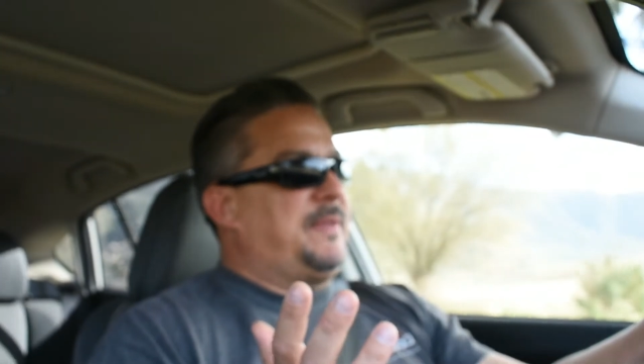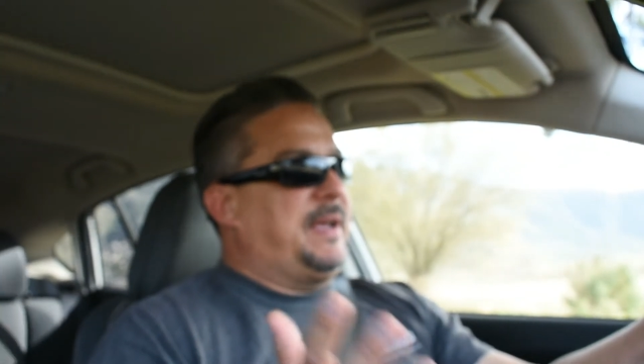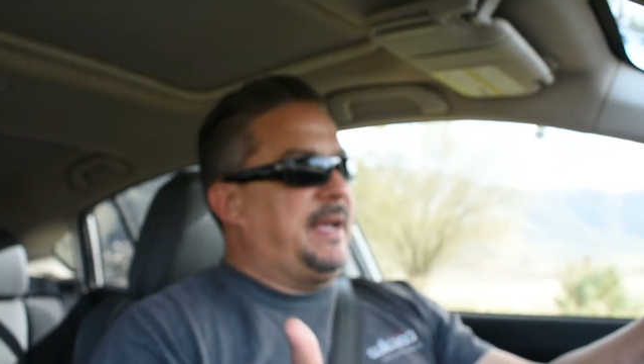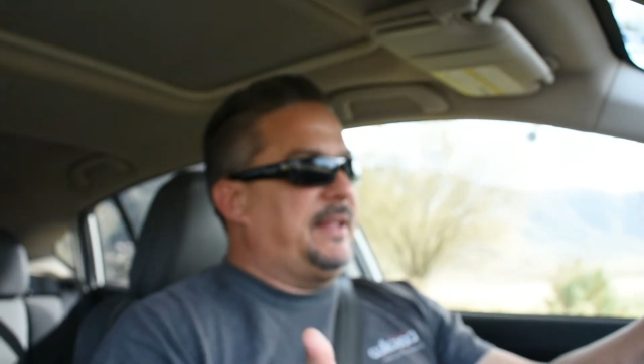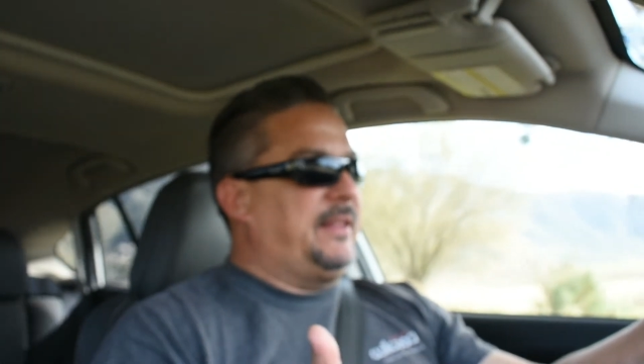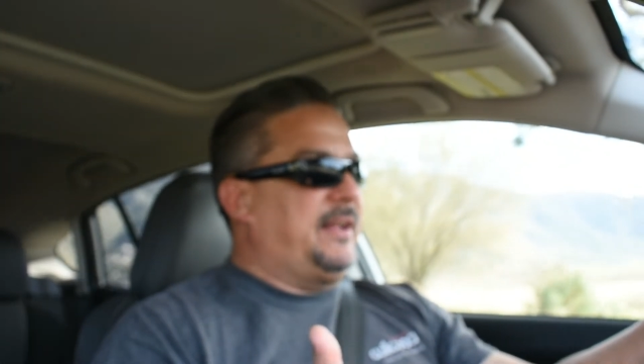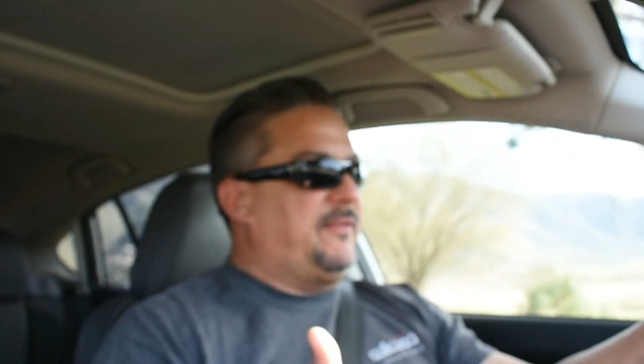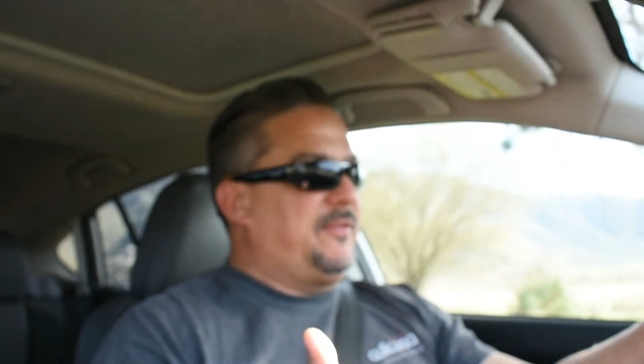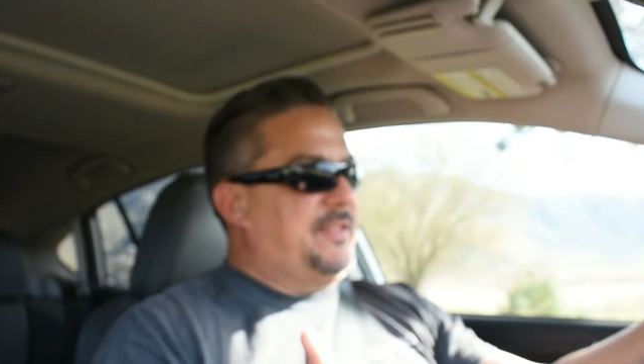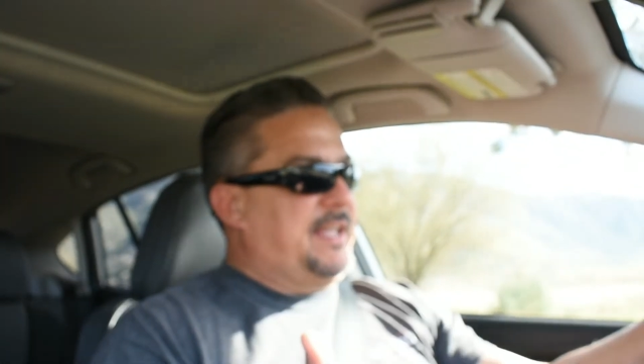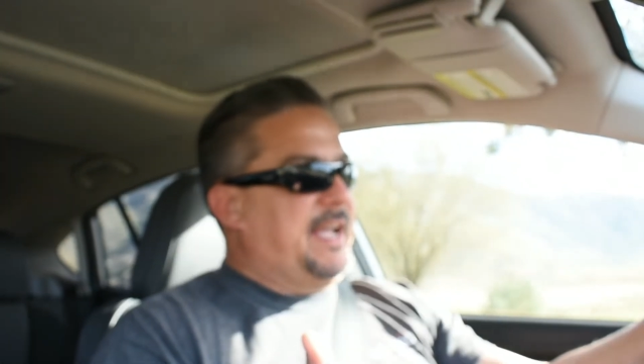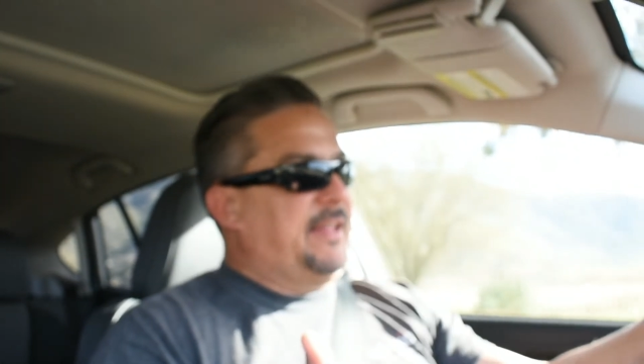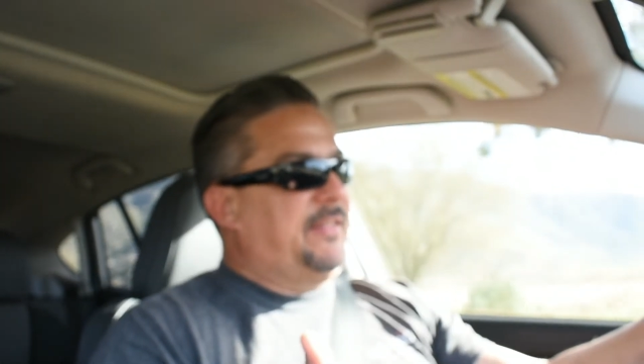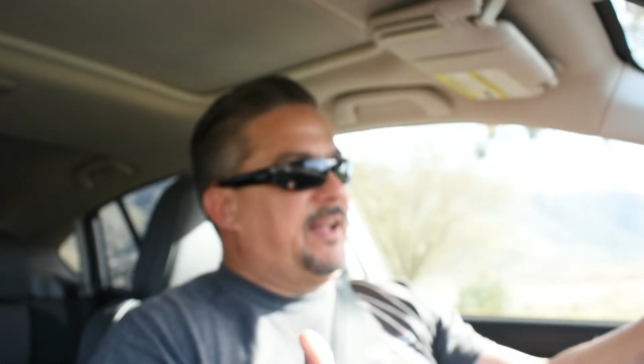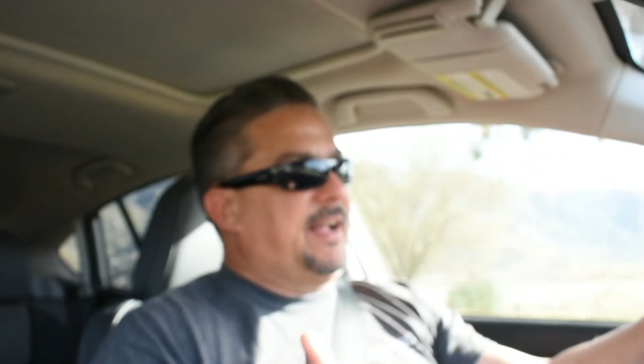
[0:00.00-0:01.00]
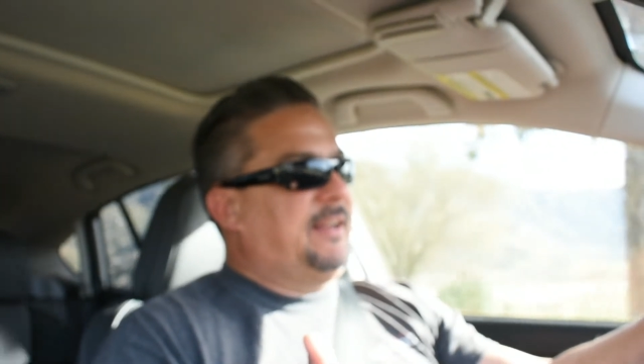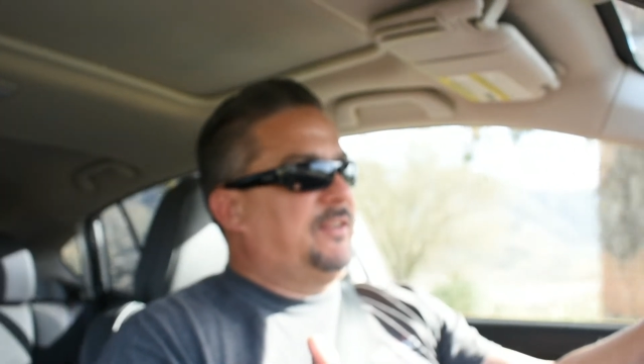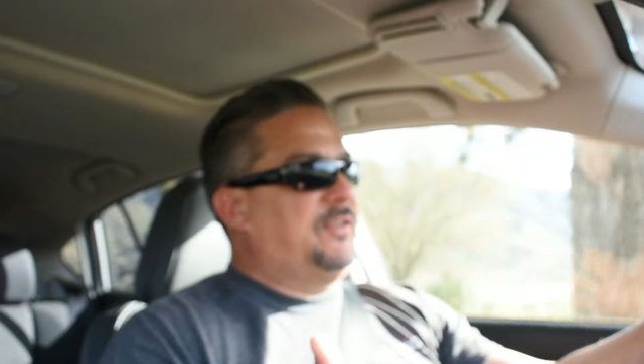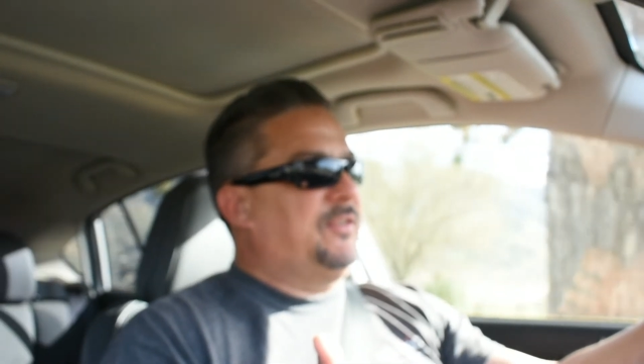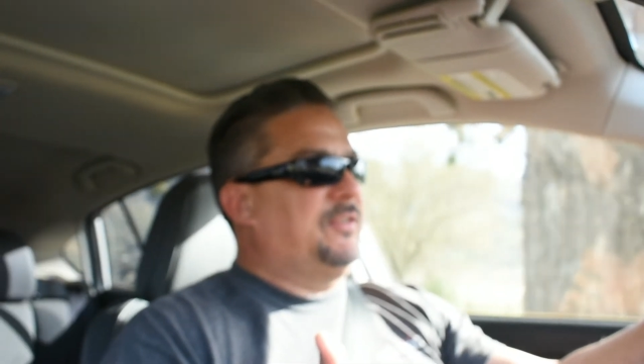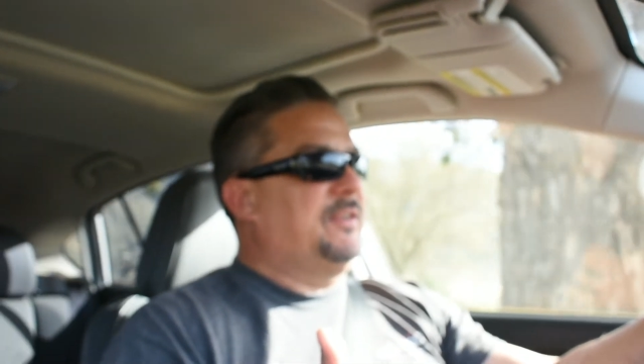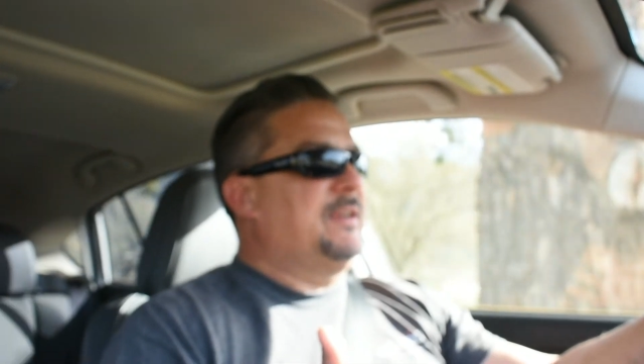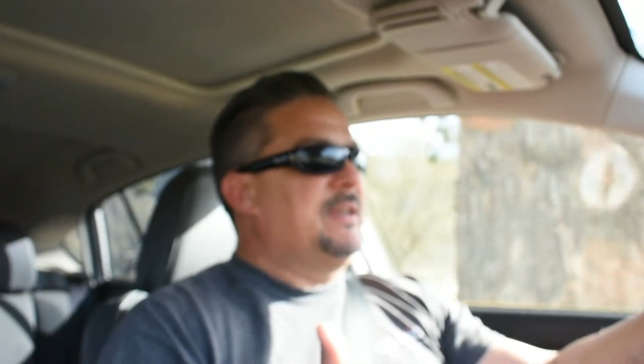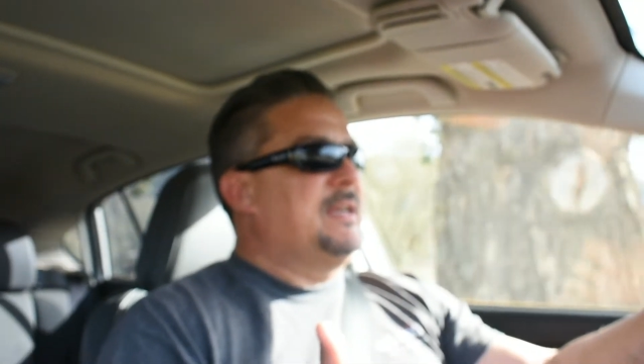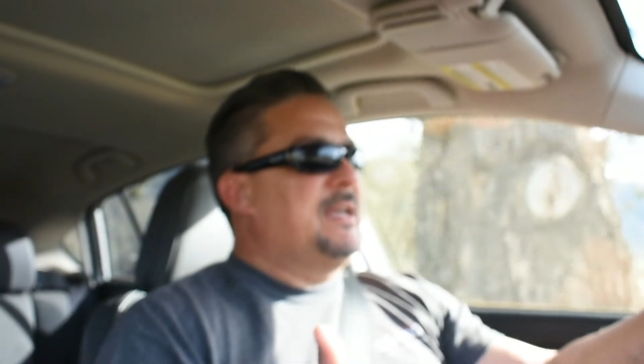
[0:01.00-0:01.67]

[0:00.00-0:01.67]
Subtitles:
the headlight for the headlights